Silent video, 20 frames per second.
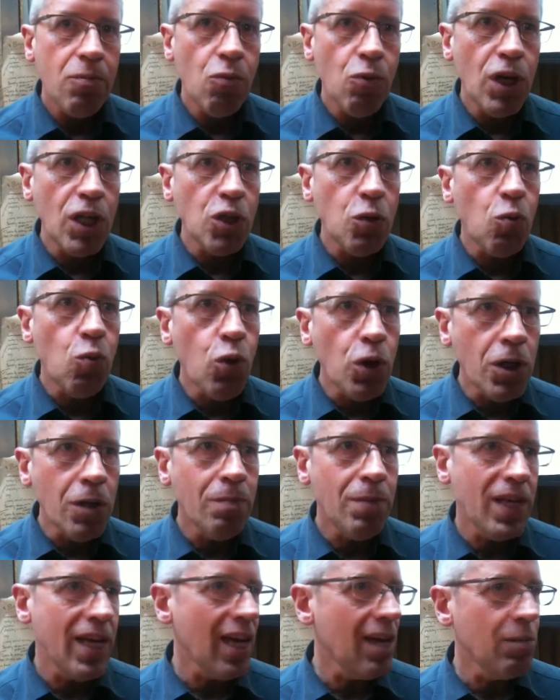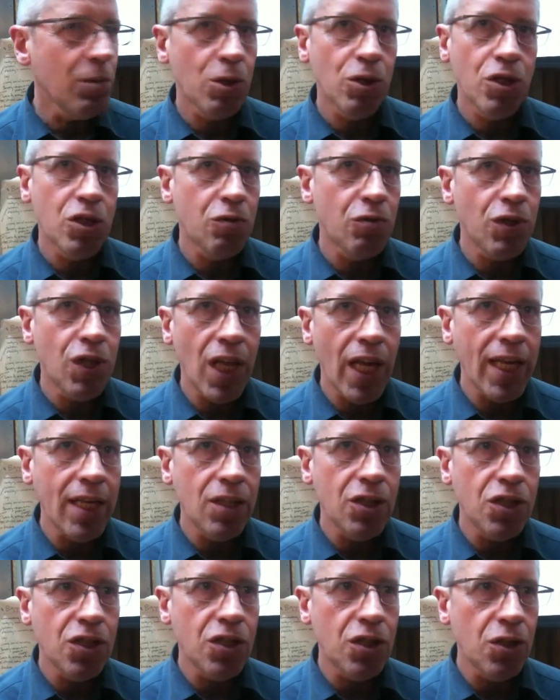which wouldn't be able to
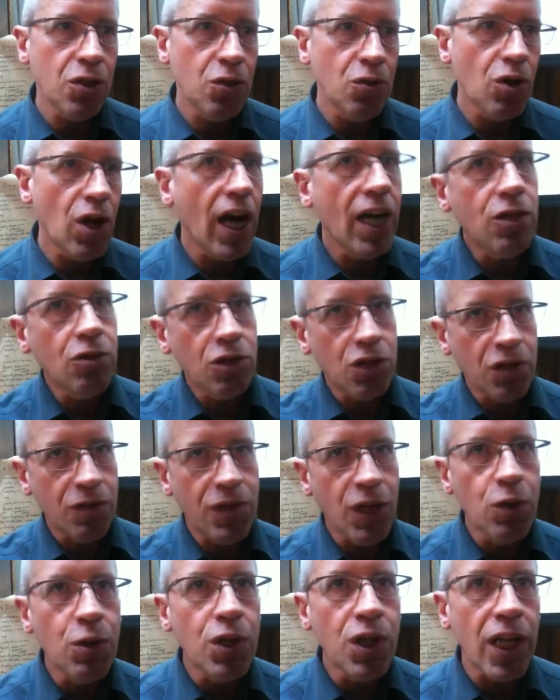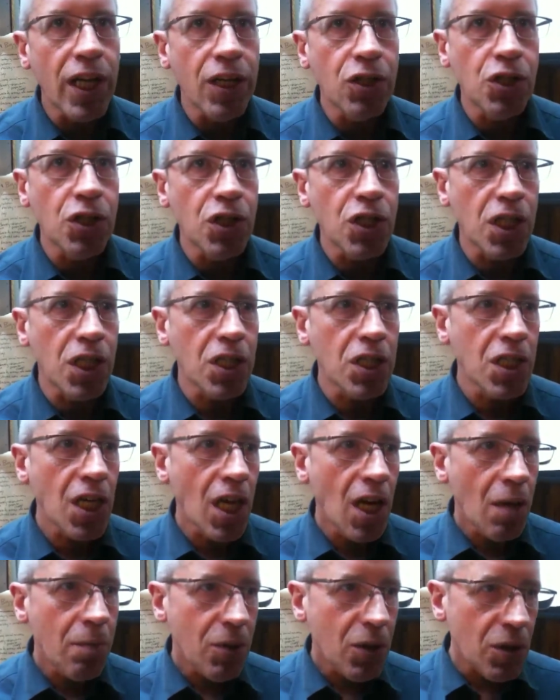relate to hundreds of local agencies.
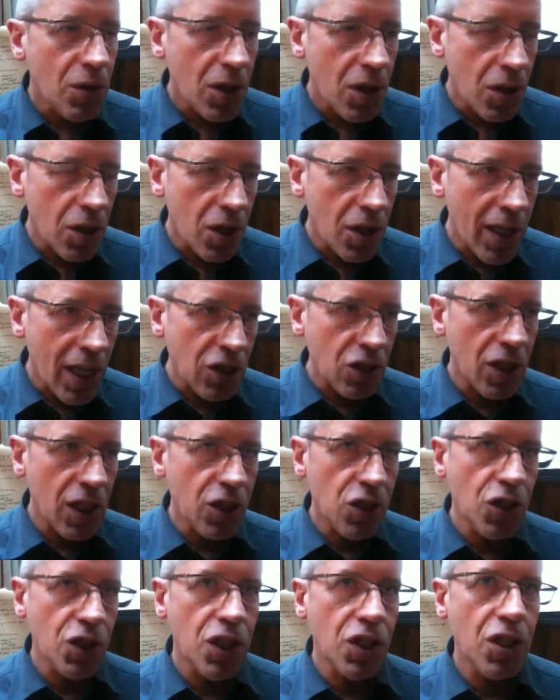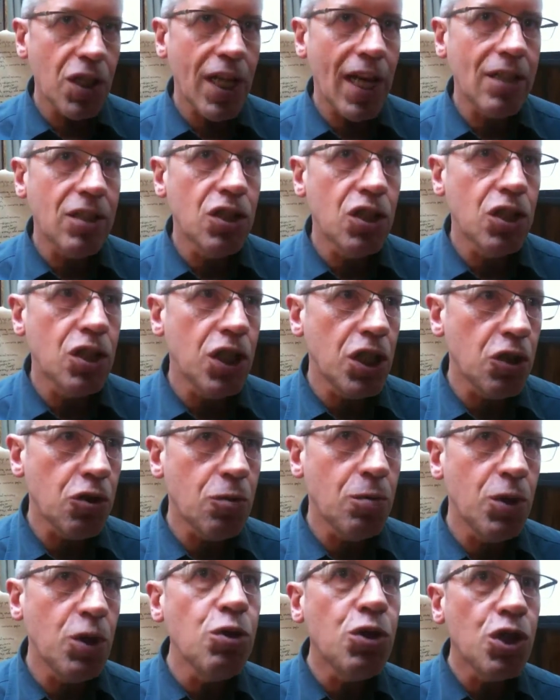But the national agencies can act as a
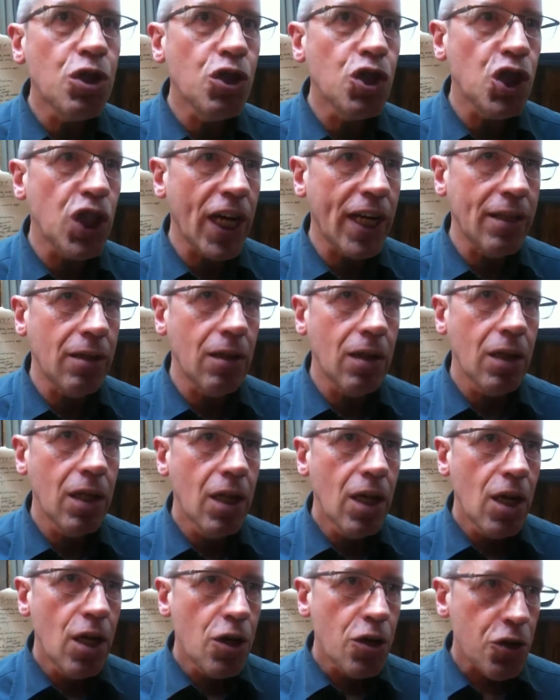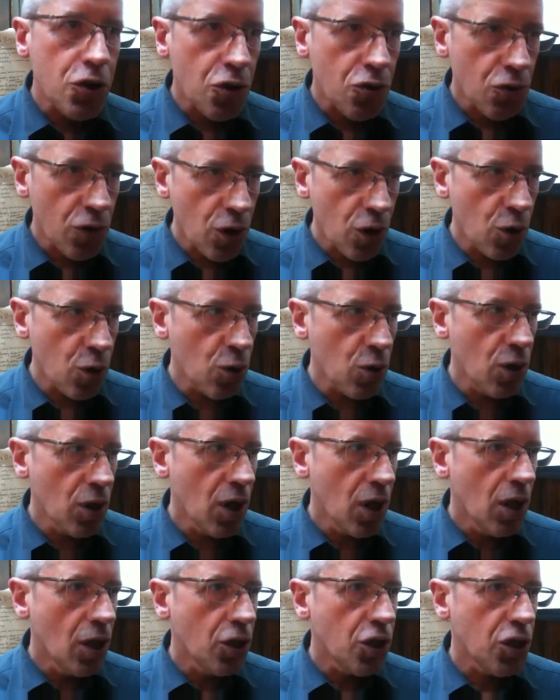distribution channel through
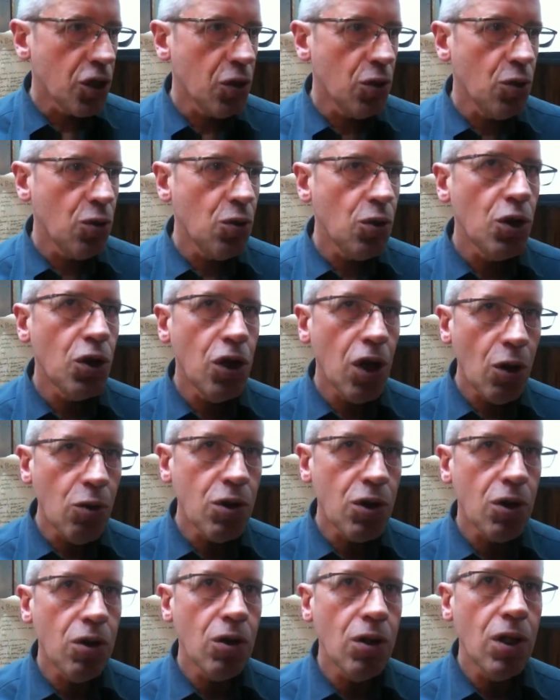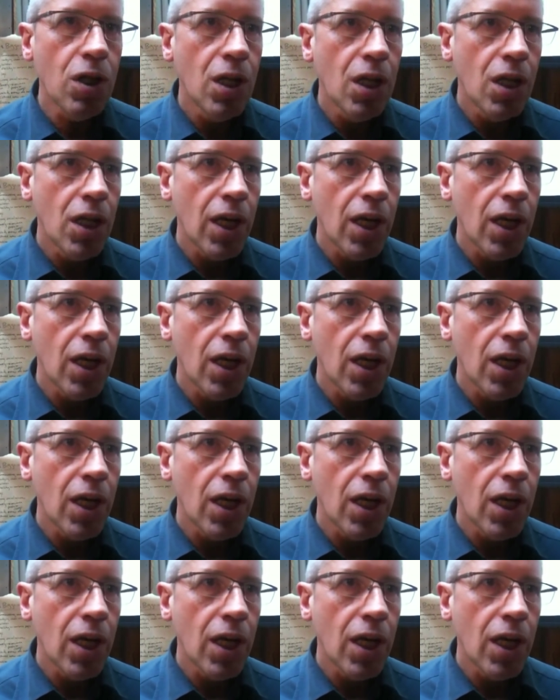to local